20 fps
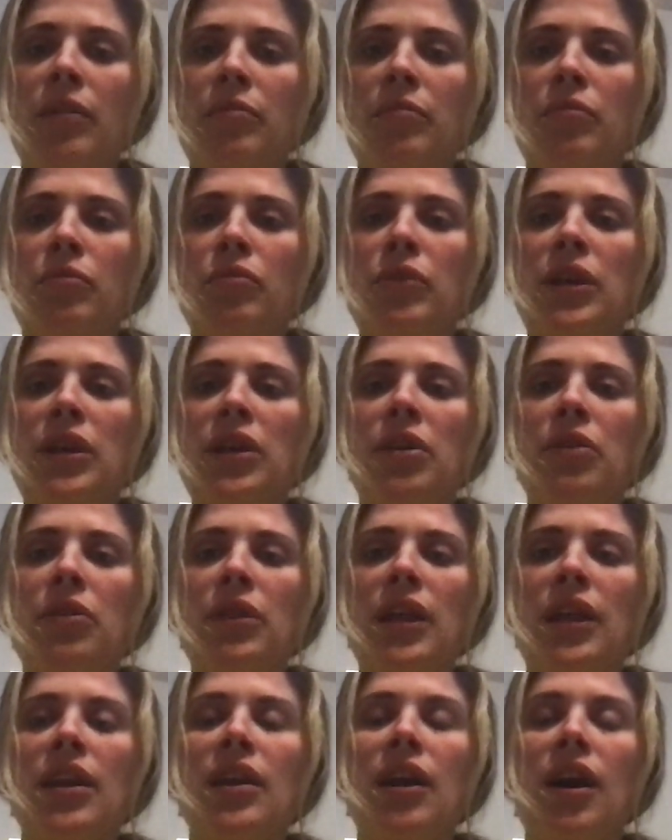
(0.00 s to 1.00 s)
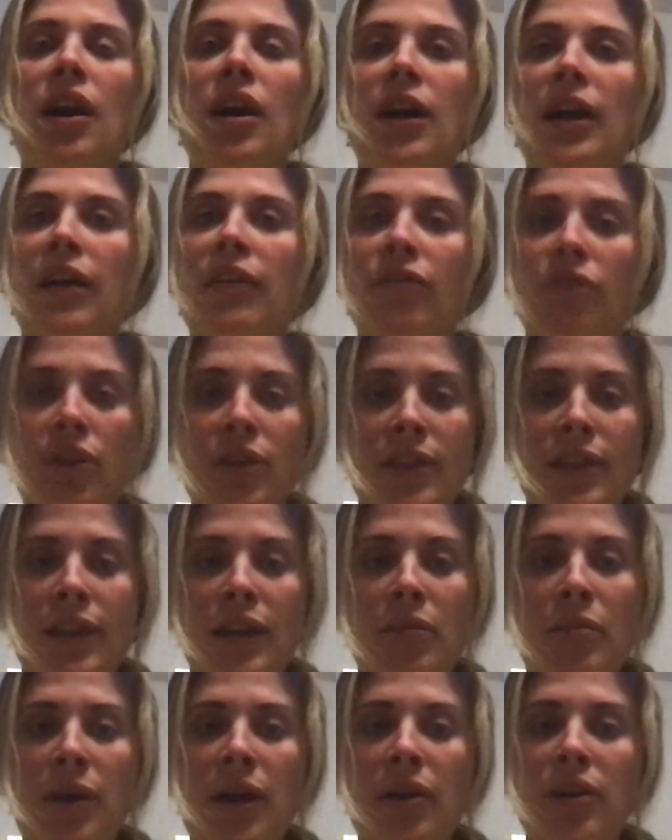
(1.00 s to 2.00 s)
We know that not everything
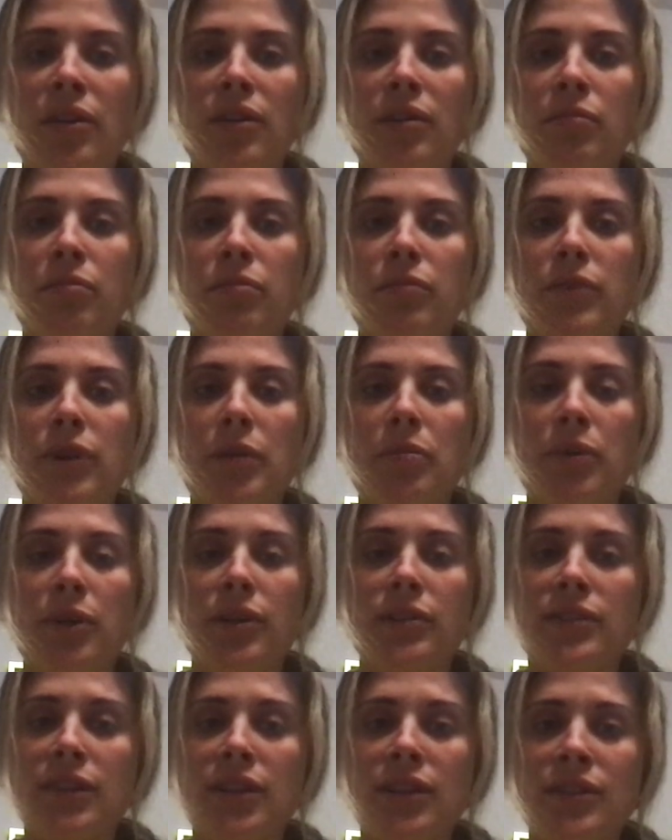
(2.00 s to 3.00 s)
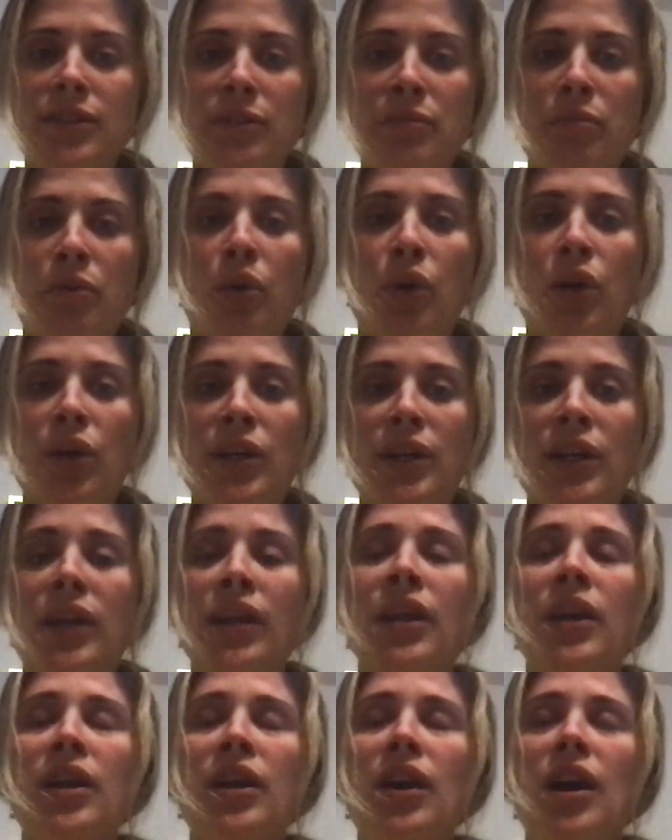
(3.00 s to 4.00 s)
about a person is important
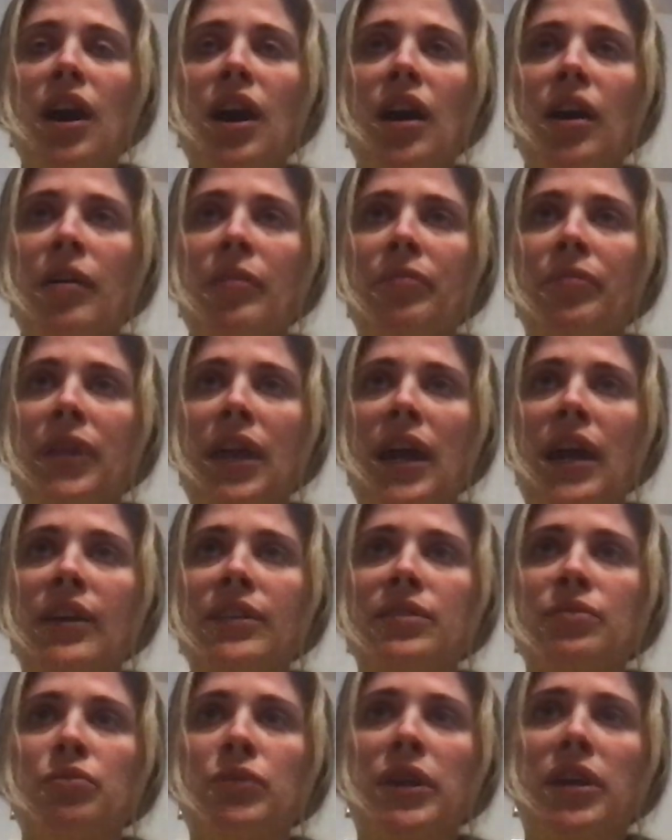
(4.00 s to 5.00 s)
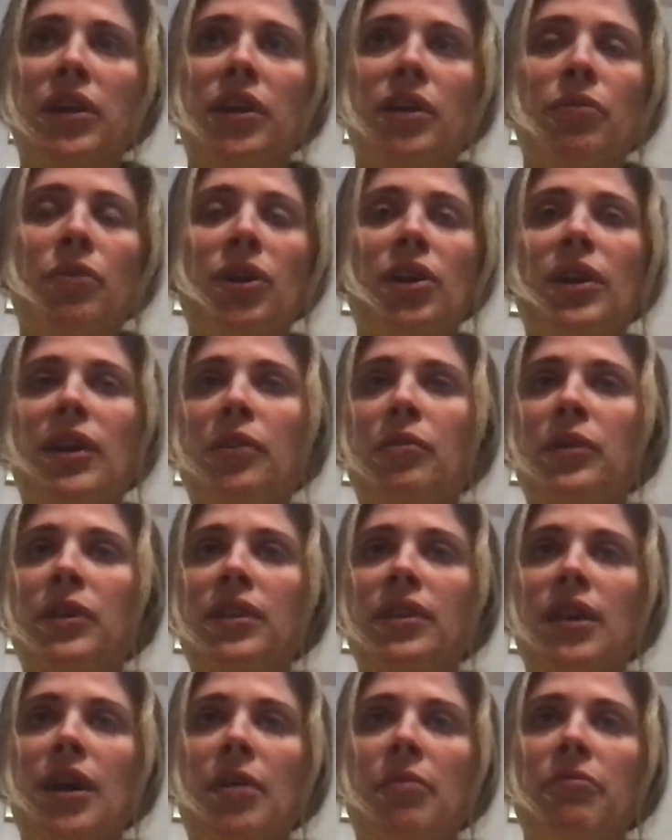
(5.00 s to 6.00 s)
as we are working with
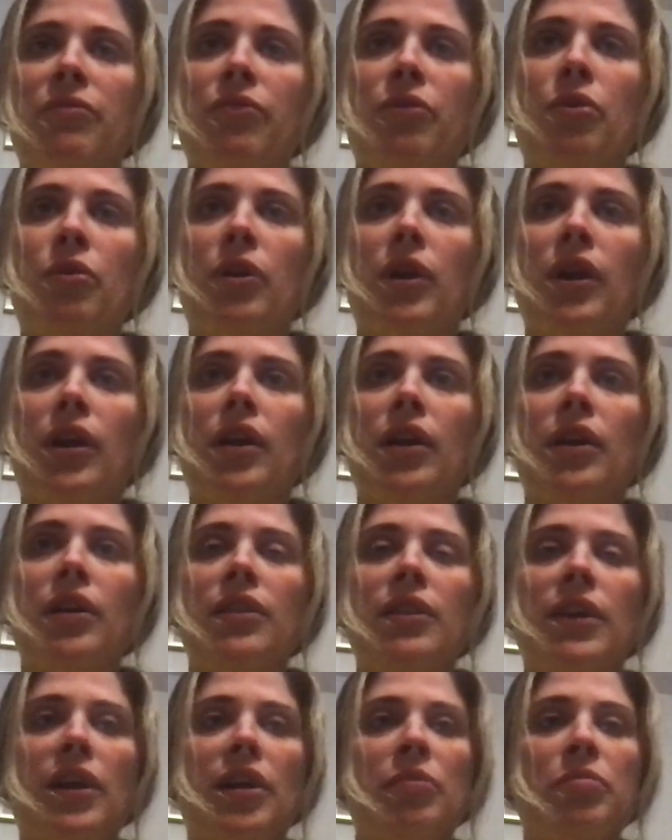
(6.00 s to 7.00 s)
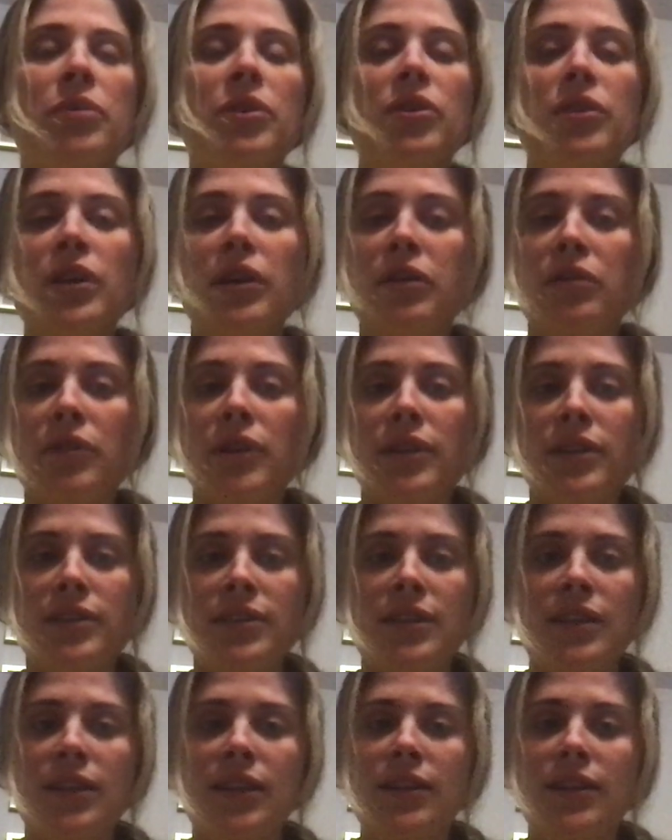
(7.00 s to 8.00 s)
them for therapeutic
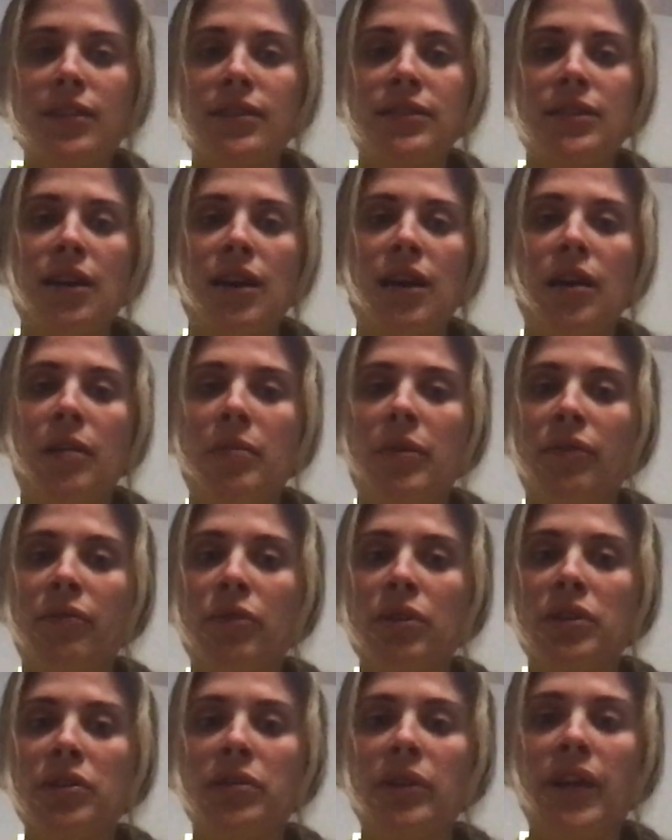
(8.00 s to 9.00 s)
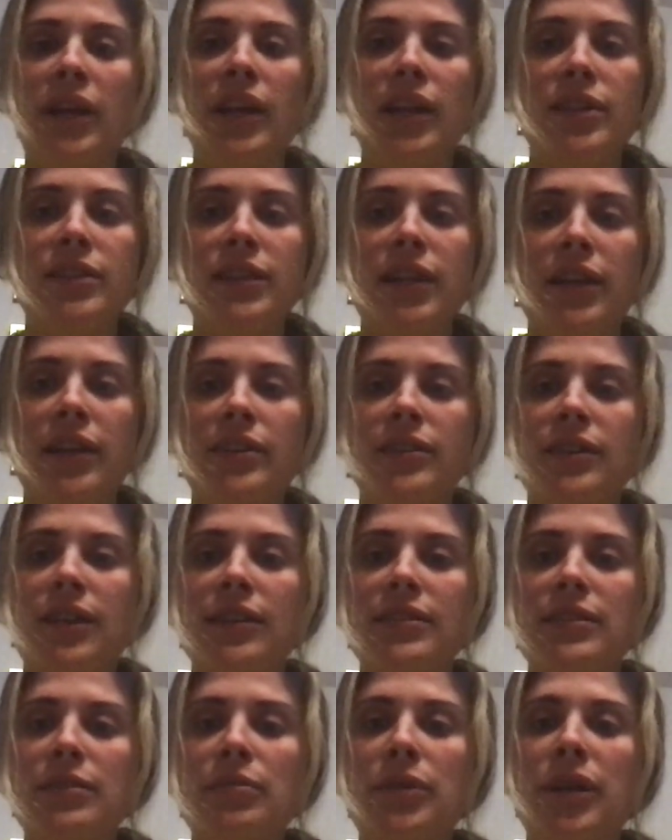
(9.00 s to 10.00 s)
reasons, if we're doing an intake
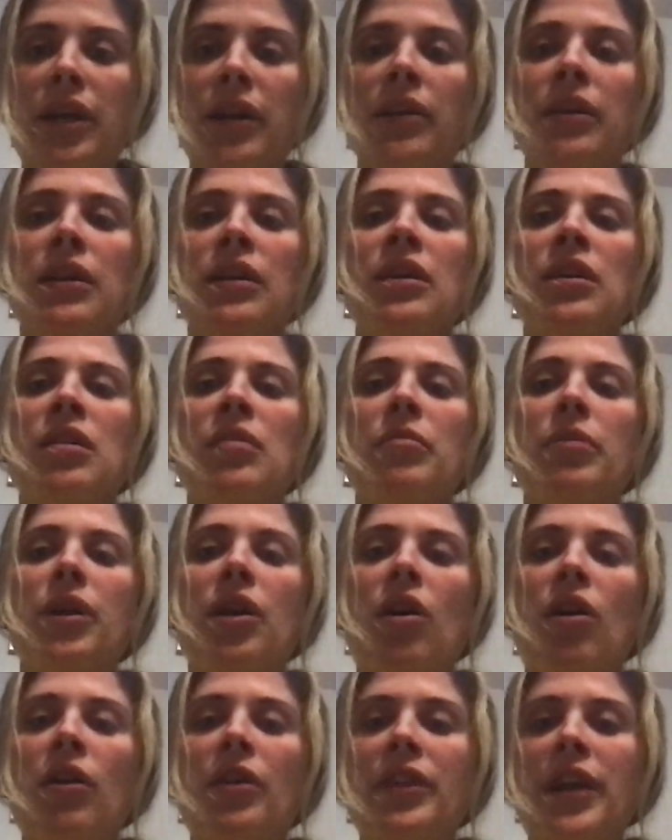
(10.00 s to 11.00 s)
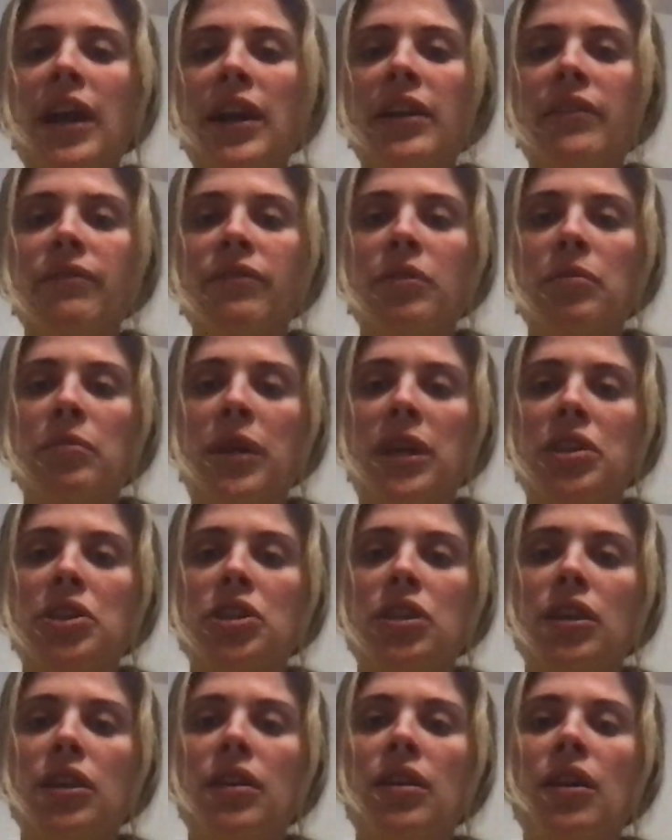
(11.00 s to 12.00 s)
assessment, but all that
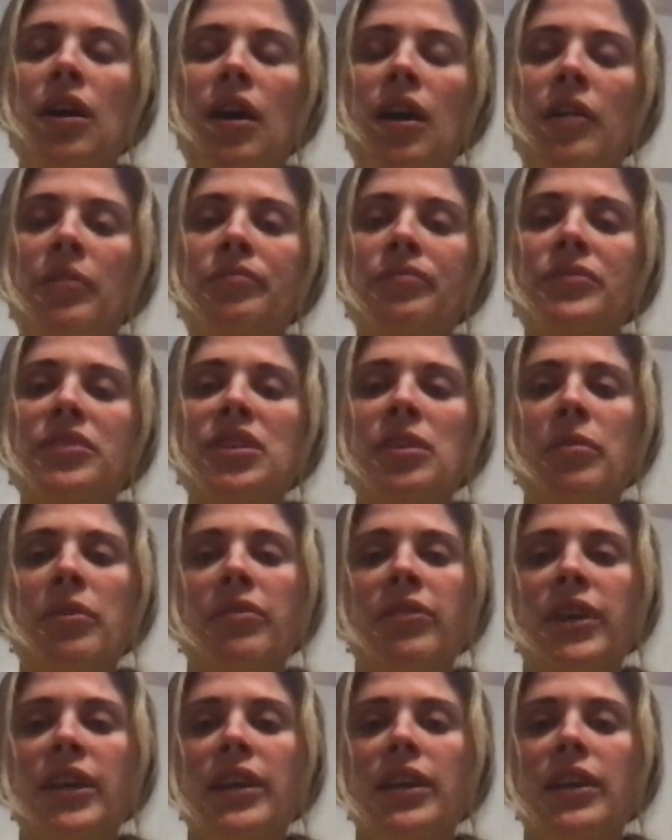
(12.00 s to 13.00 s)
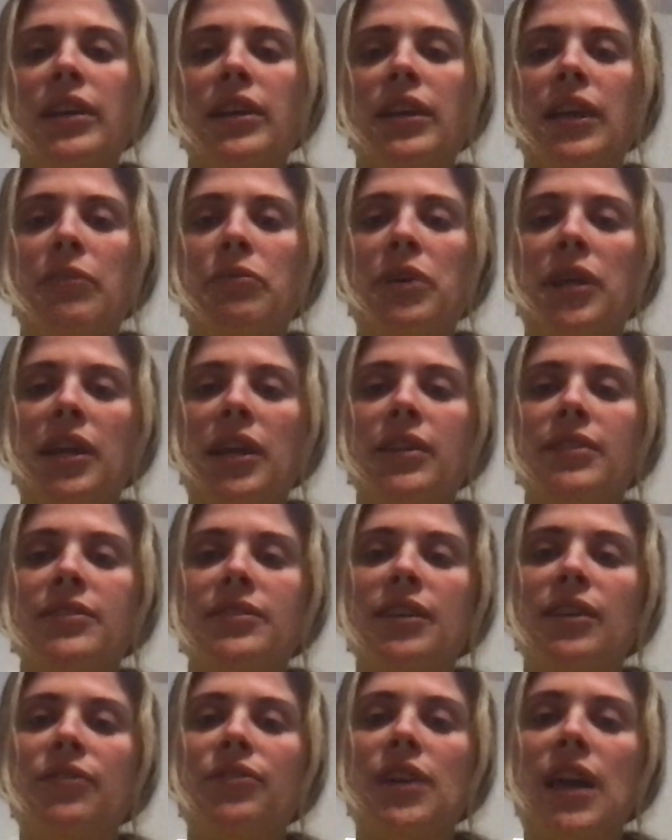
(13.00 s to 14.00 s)
information, some of it we can
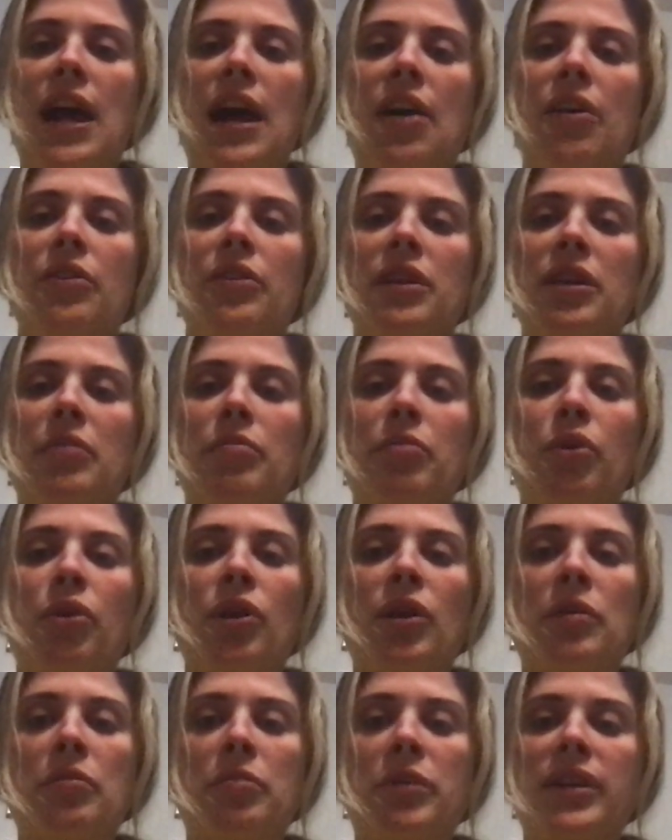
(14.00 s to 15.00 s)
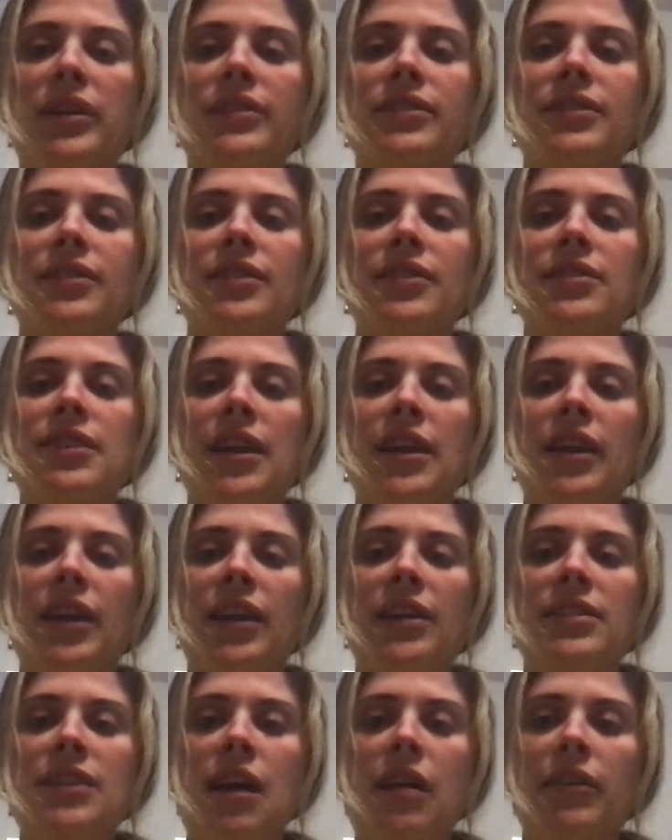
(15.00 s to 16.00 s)
sift out the important pieces and it
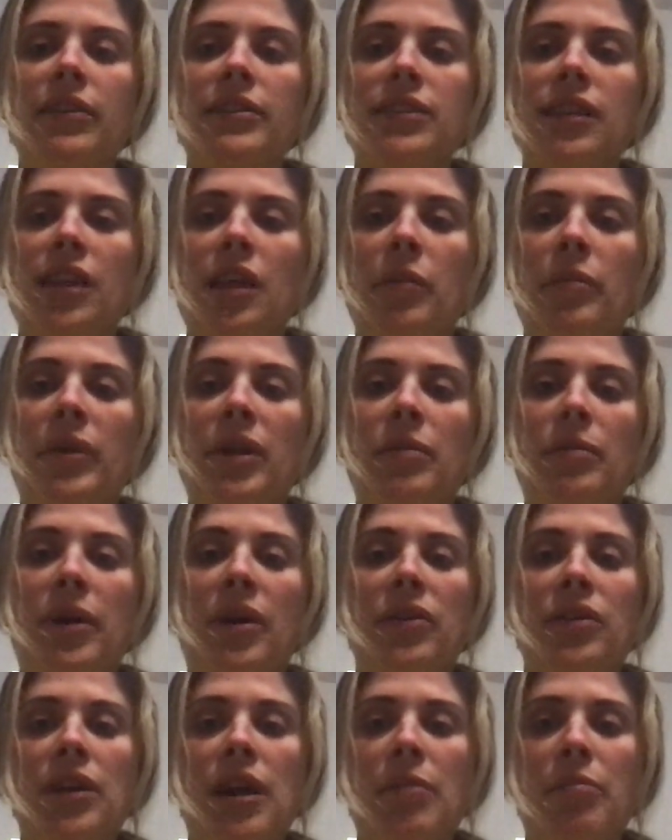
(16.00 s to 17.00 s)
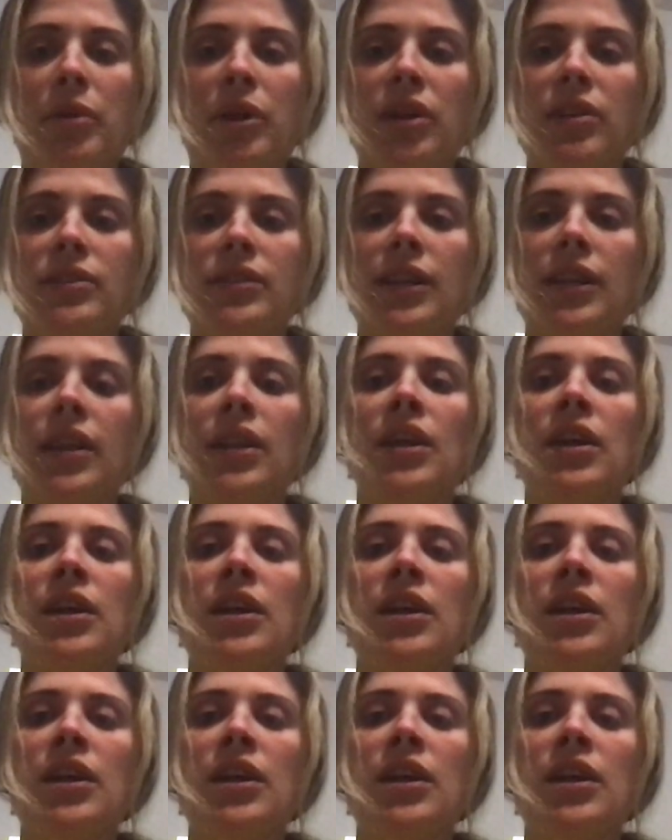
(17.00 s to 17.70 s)
can tell us a little bit about that person.